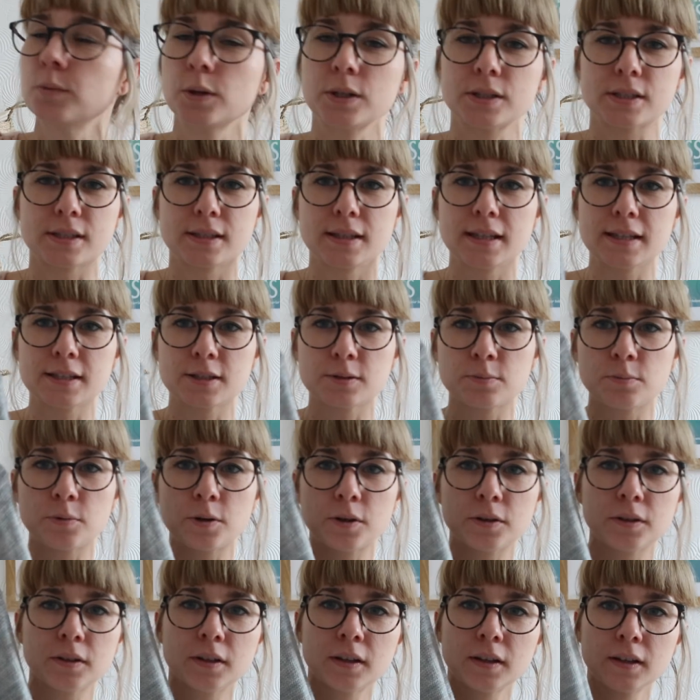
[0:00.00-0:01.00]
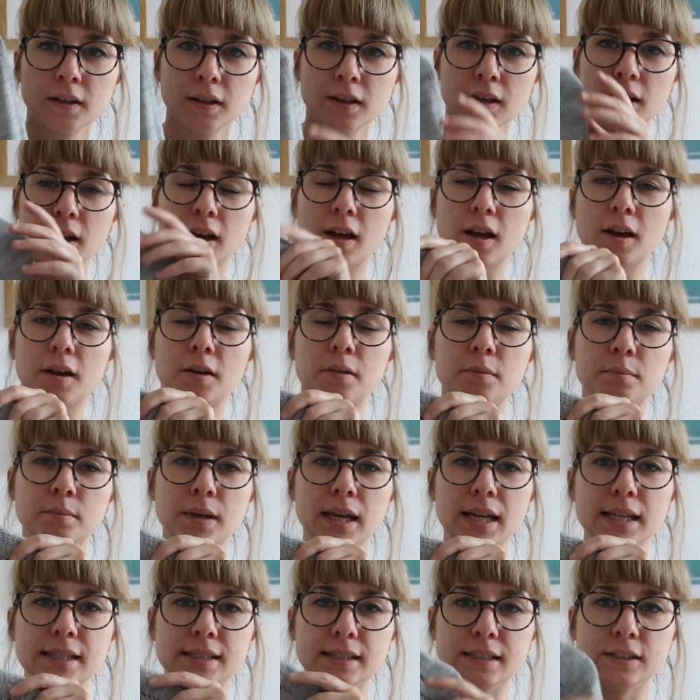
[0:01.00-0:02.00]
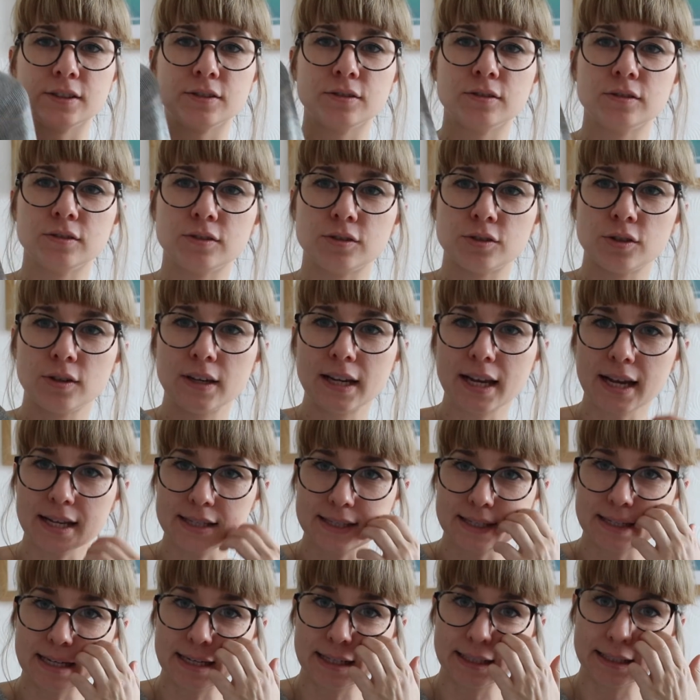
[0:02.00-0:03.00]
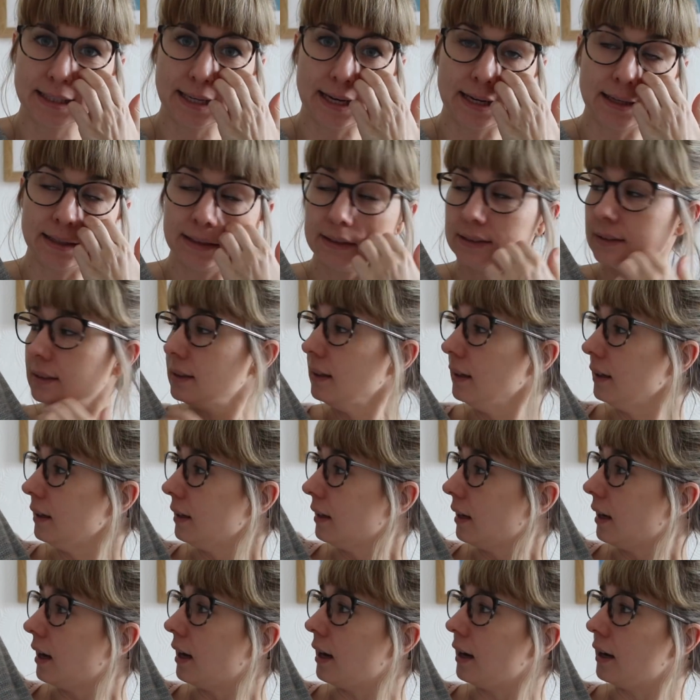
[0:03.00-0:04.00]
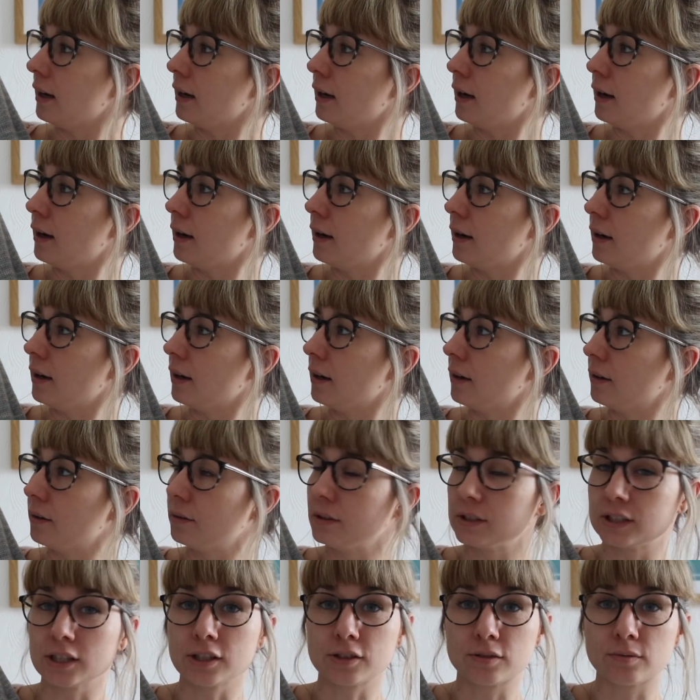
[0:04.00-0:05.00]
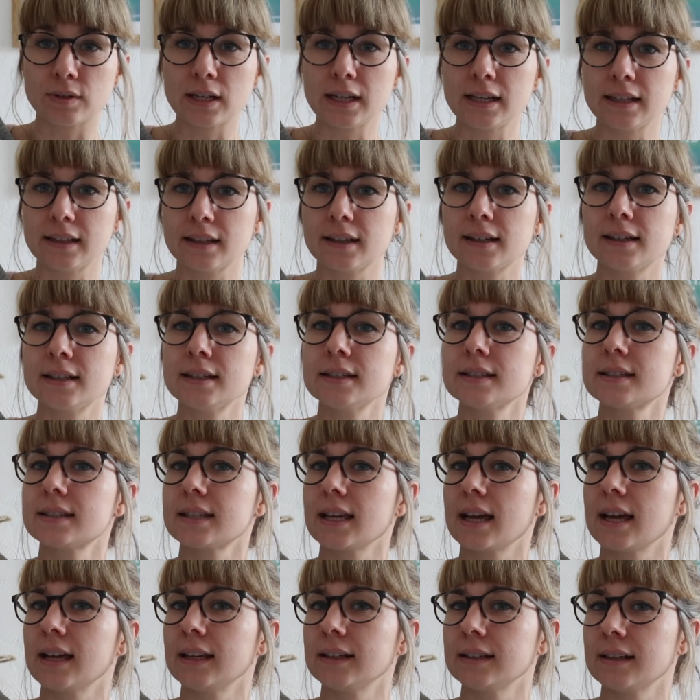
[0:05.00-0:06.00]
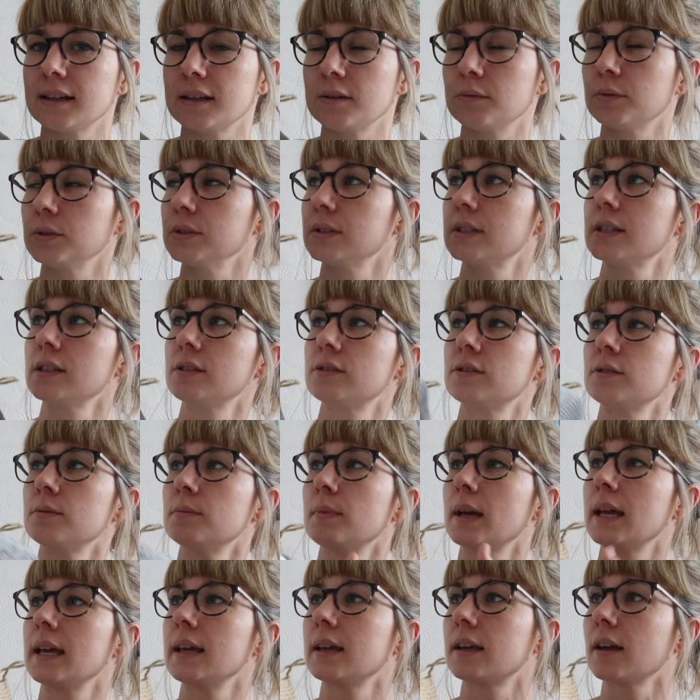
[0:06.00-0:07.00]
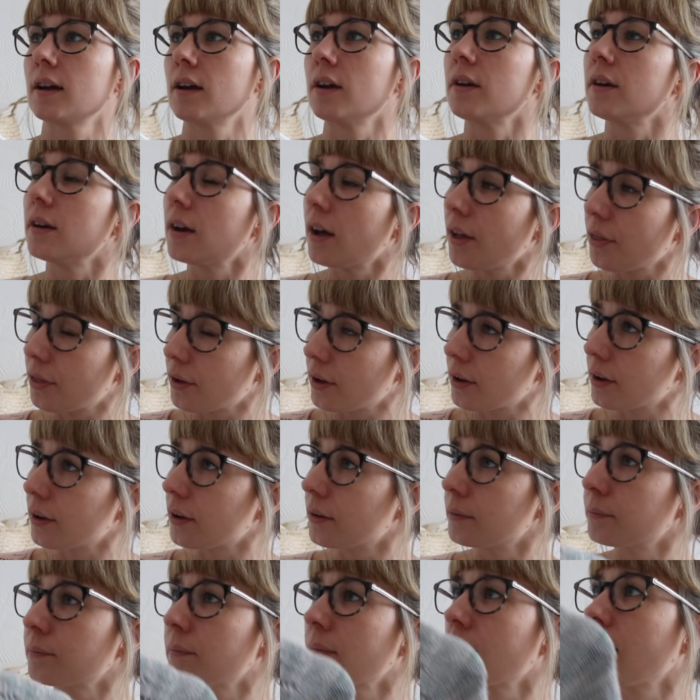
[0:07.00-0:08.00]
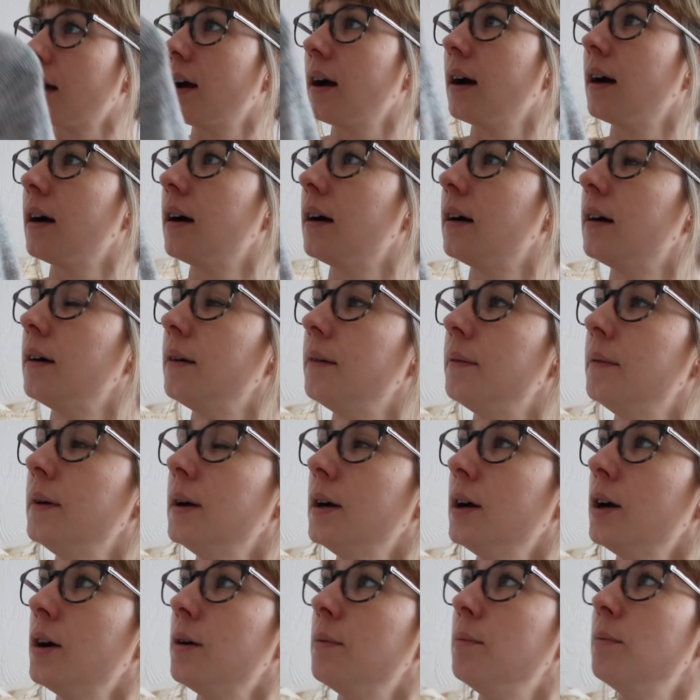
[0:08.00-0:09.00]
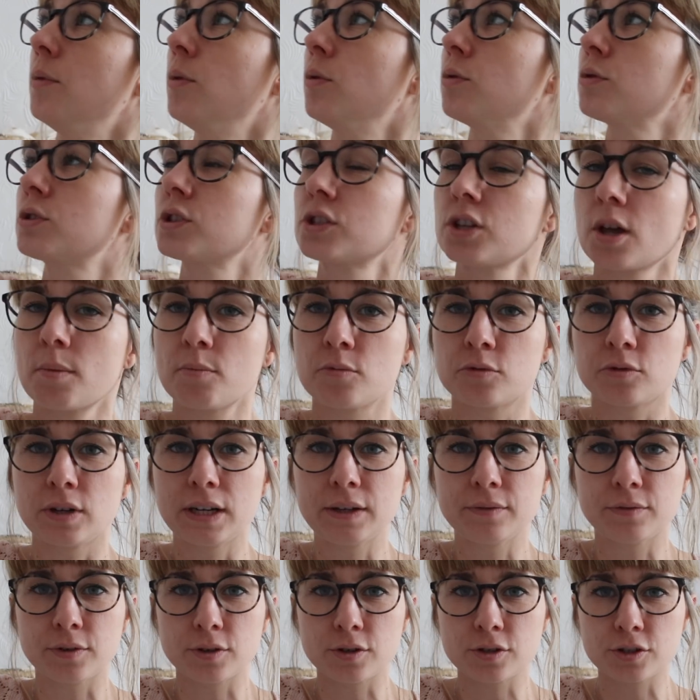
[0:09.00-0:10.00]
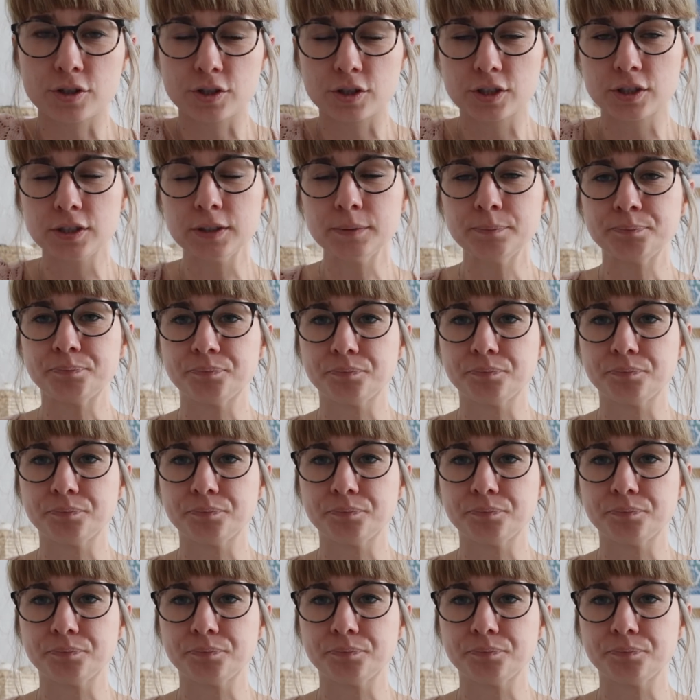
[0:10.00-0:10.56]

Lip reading: was this one, made in Julie Asselin yarn, which is really nice, and I wanted to make another more summery version.